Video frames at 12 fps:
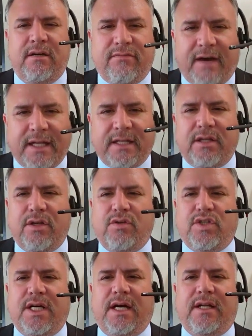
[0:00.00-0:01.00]
fighting the
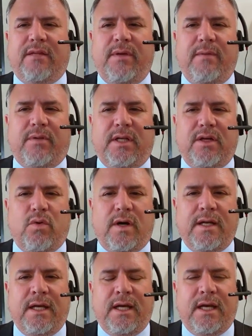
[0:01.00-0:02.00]
Nuu-chah-nulth people in
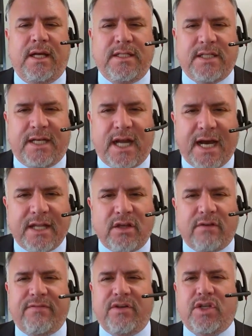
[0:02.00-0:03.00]
court, denying
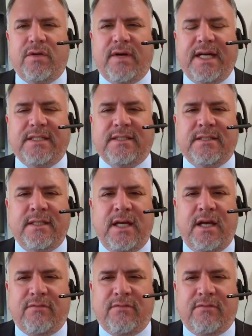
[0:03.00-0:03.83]
their fishing rights.